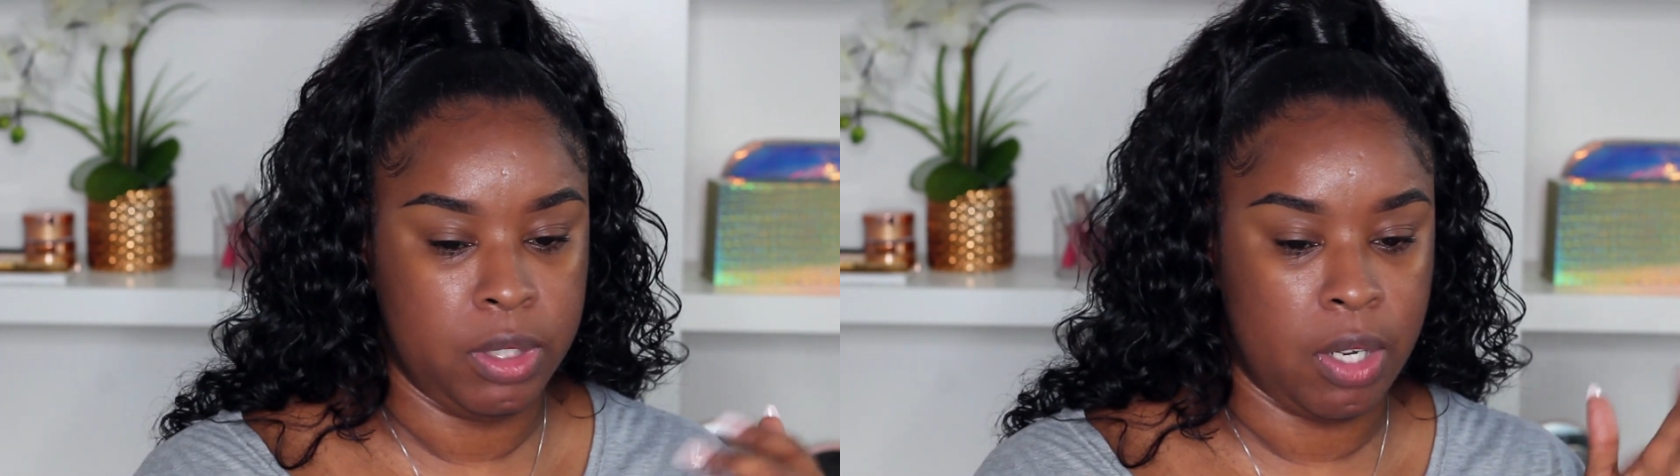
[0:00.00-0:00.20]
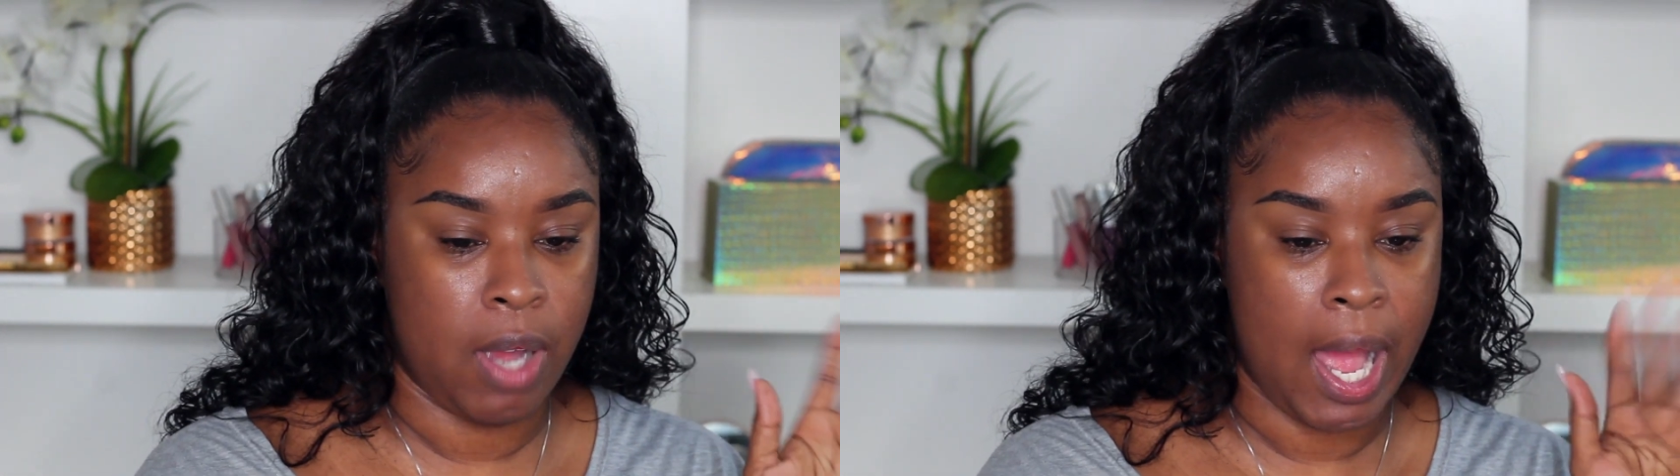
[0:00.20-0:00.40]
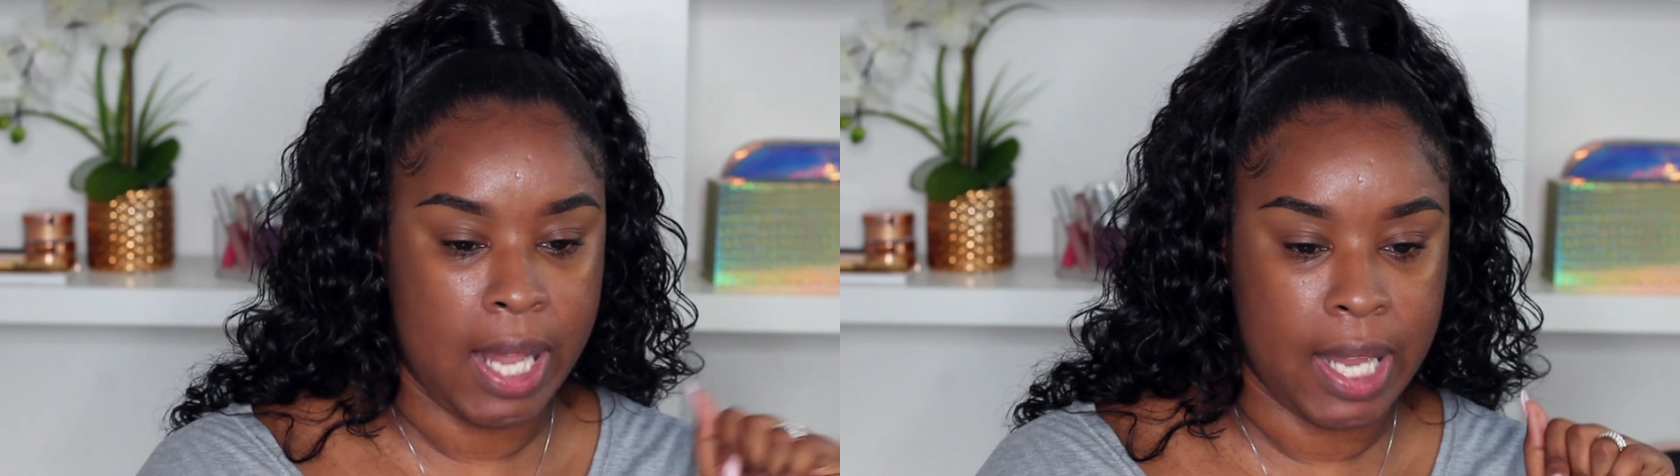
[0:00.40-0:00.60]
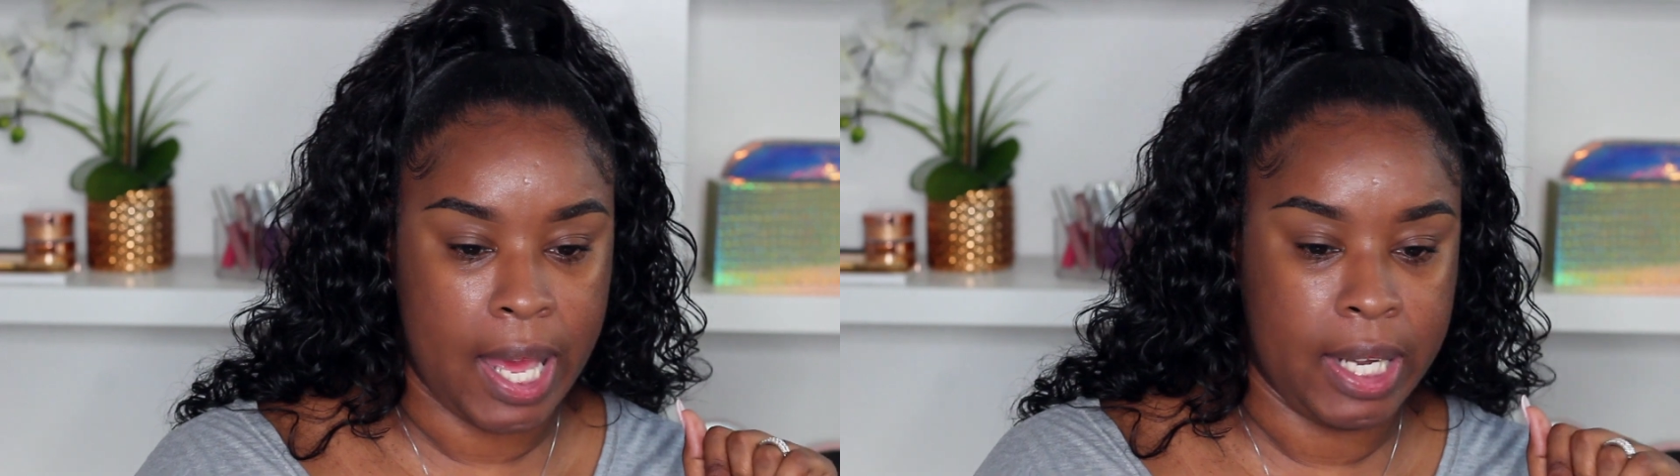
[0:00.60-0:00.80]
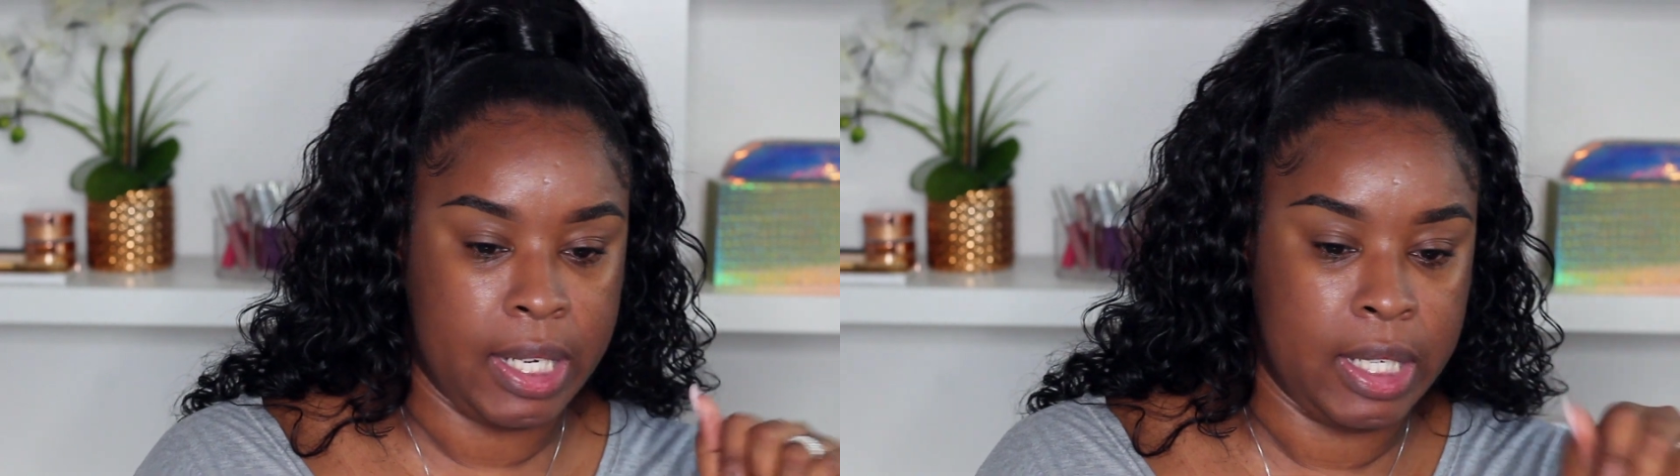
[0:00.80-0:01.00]
you know,
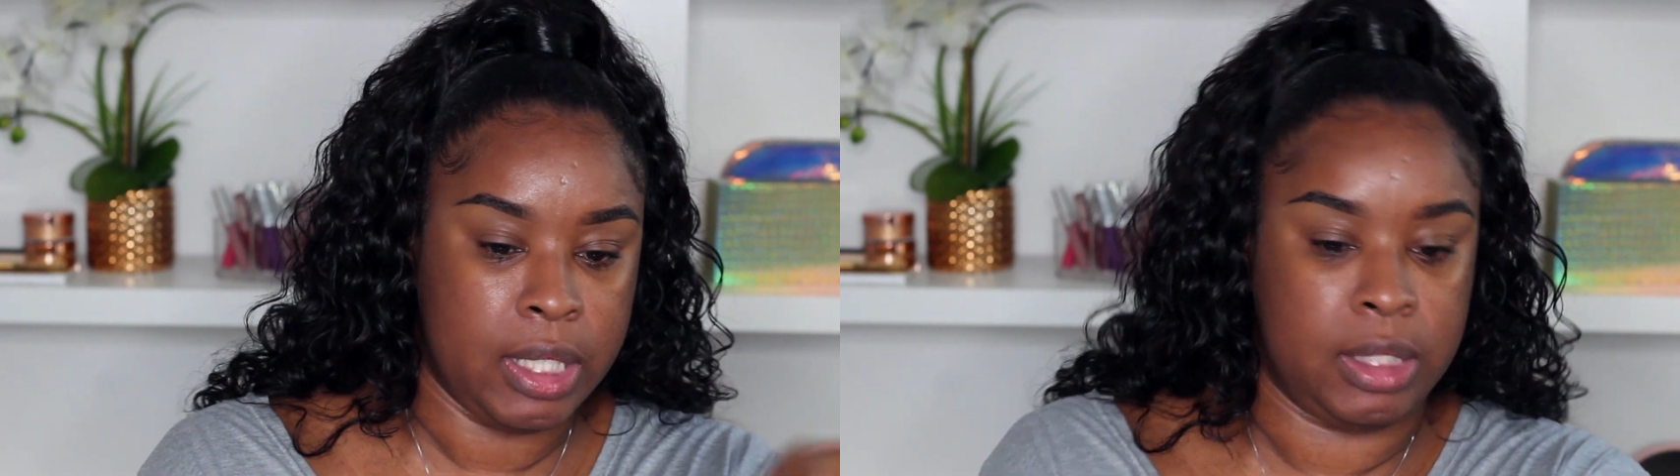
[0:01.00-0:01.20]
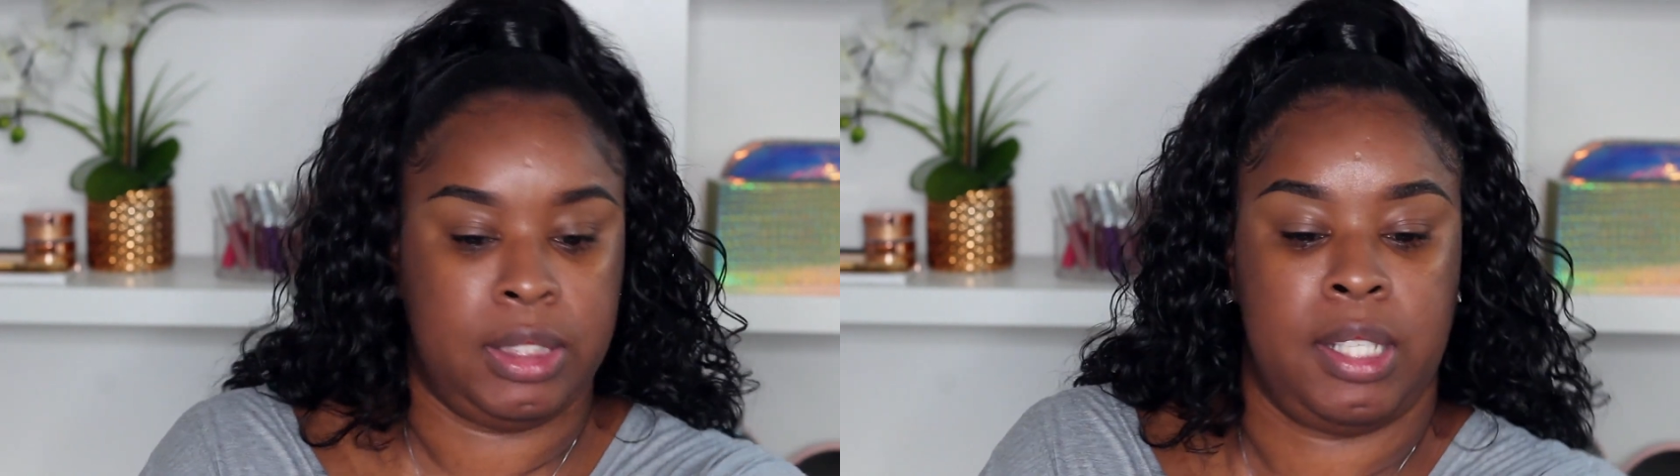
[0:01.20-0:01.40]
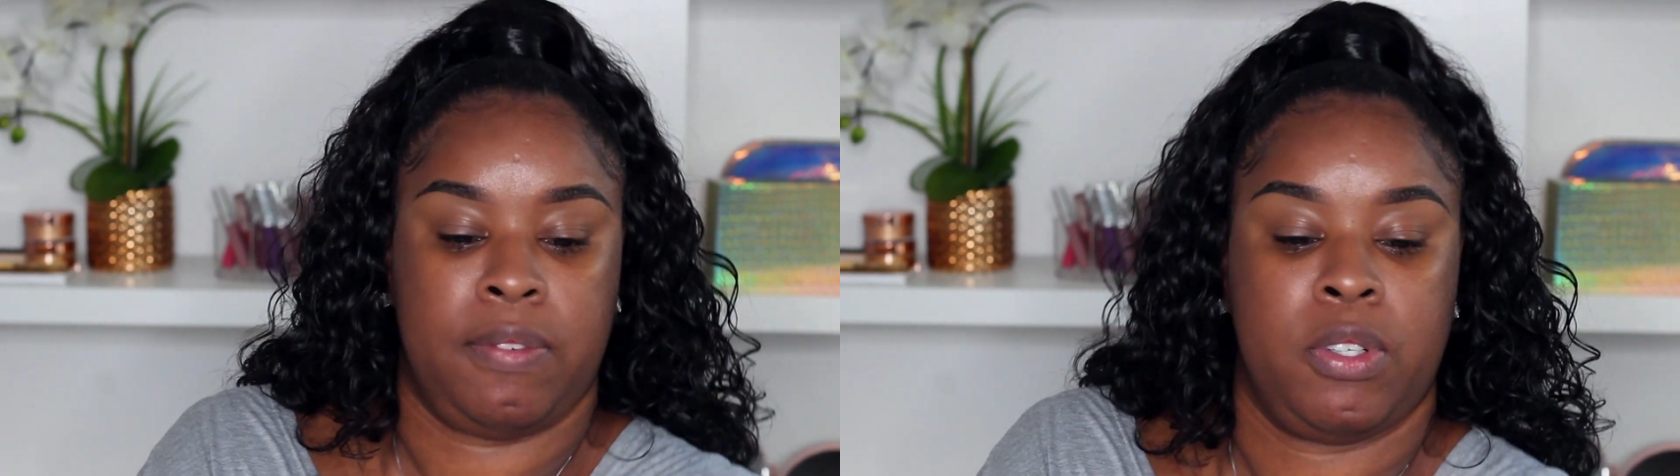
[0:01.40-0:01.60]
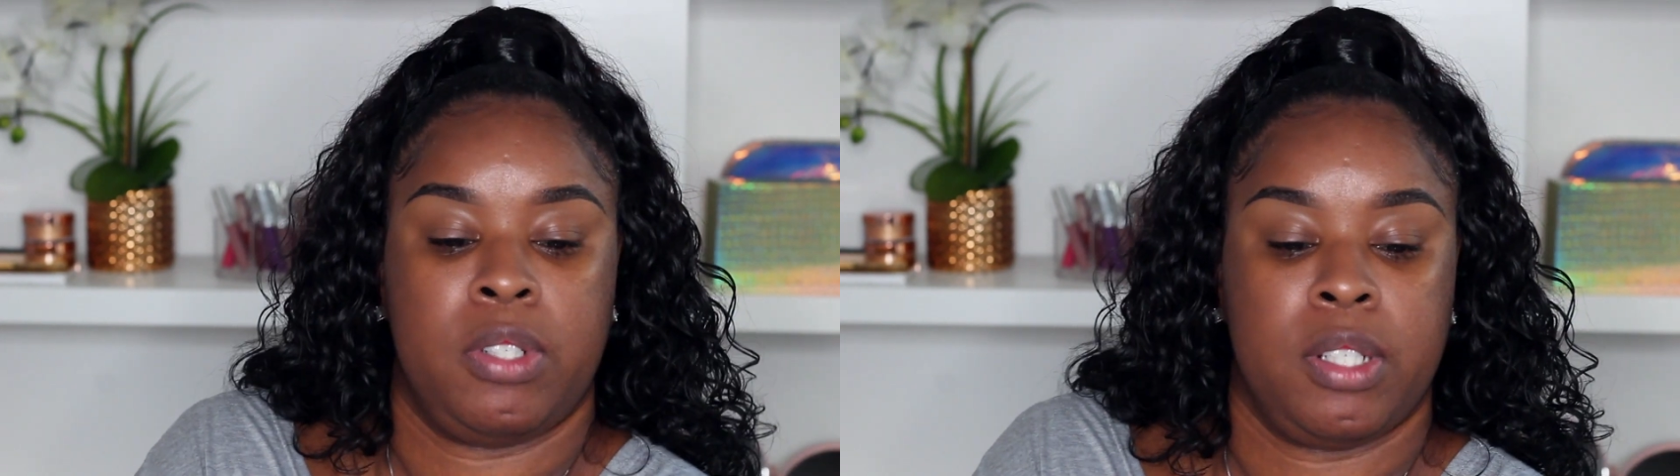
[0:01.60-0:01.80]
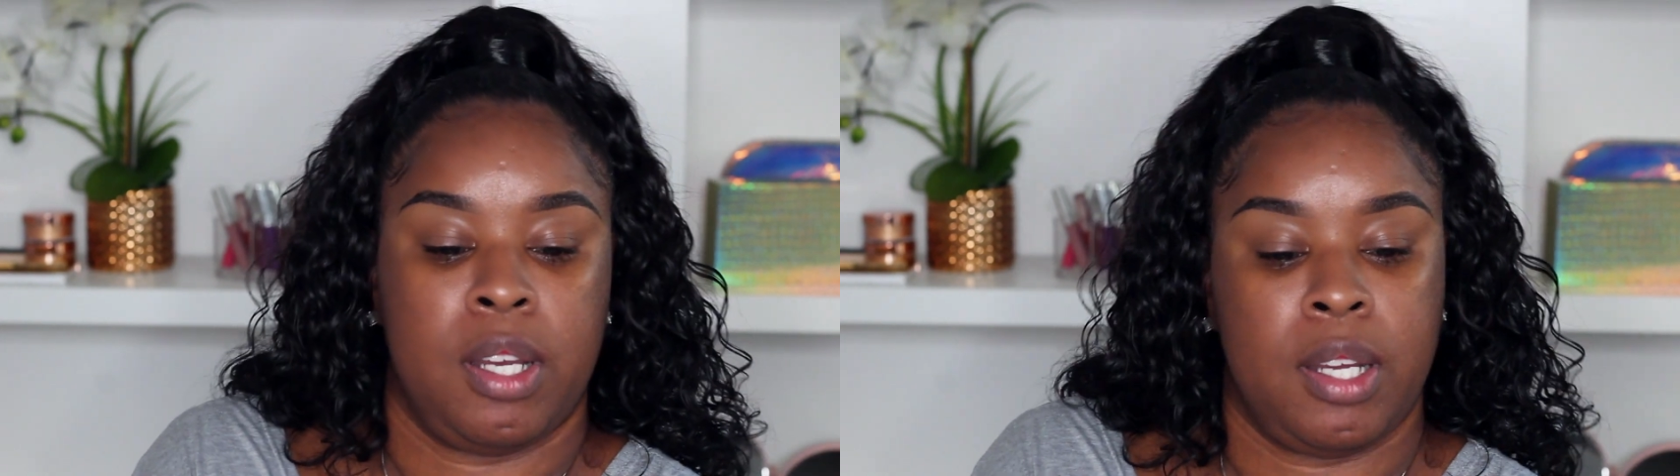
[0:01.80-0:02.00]
highlighting and stuff
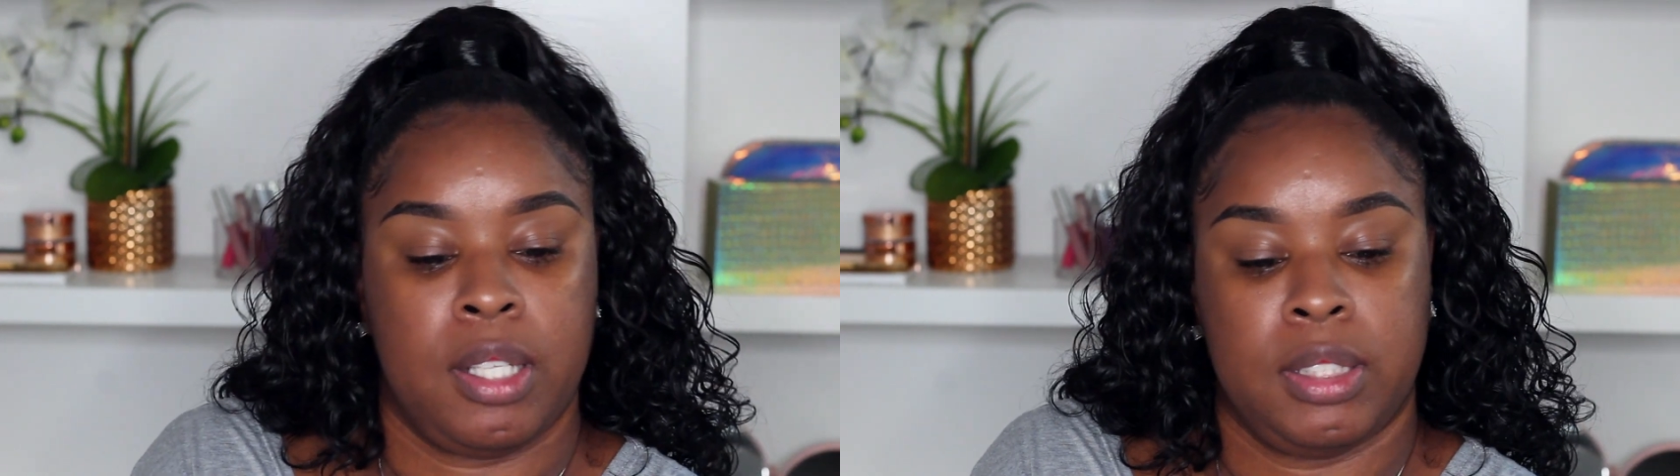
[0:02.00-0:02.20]
going on.